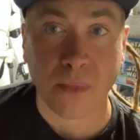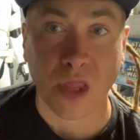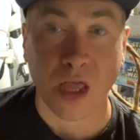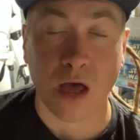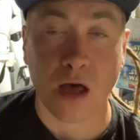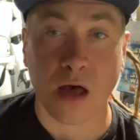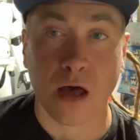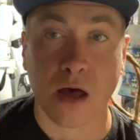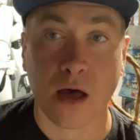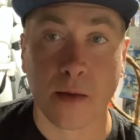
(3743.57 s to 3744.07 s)

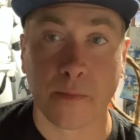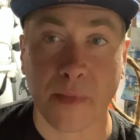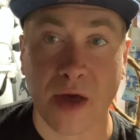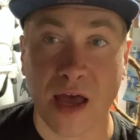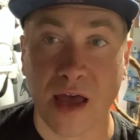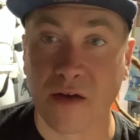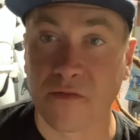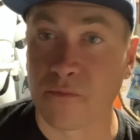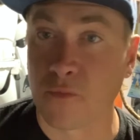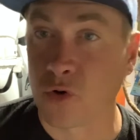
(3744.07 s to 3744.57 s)
I
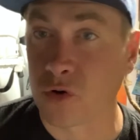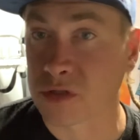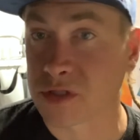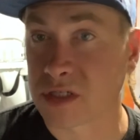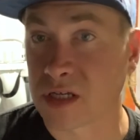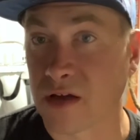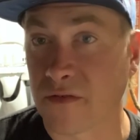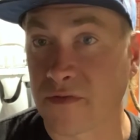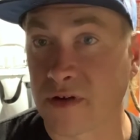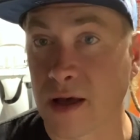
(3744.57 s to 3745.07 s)
have more
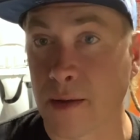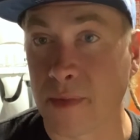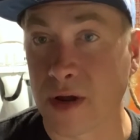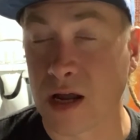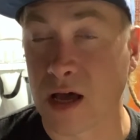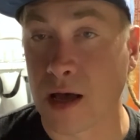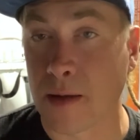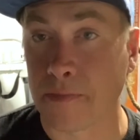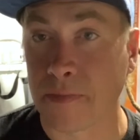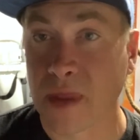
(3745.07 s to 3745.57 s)
stuff coming
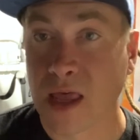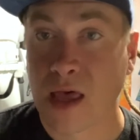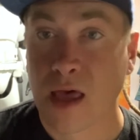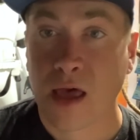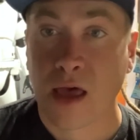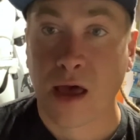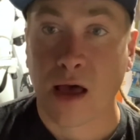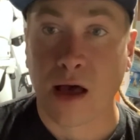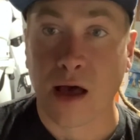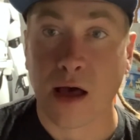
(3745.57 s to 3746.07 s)
up.
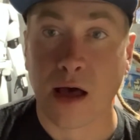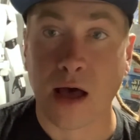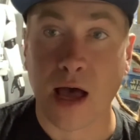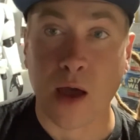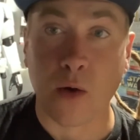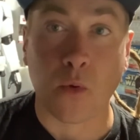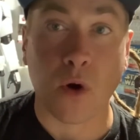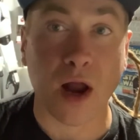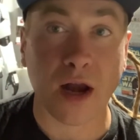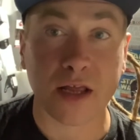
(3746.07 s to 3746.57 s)
I
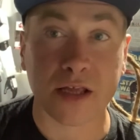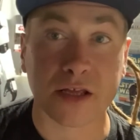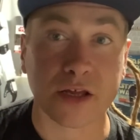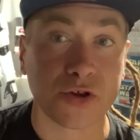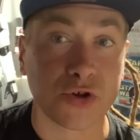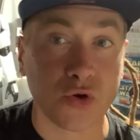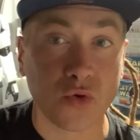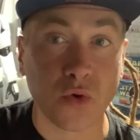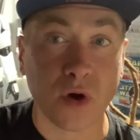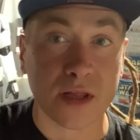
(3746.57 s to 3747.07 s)
wanted to
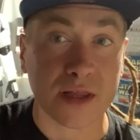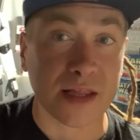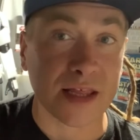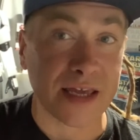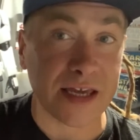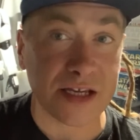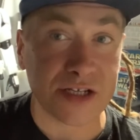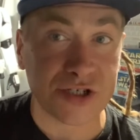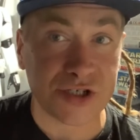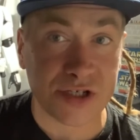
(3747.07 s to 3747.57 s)
do
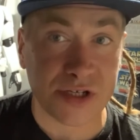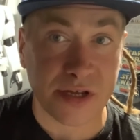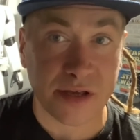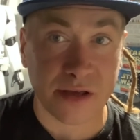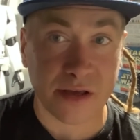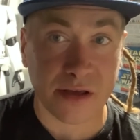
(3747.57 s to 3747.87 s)
Unleashed.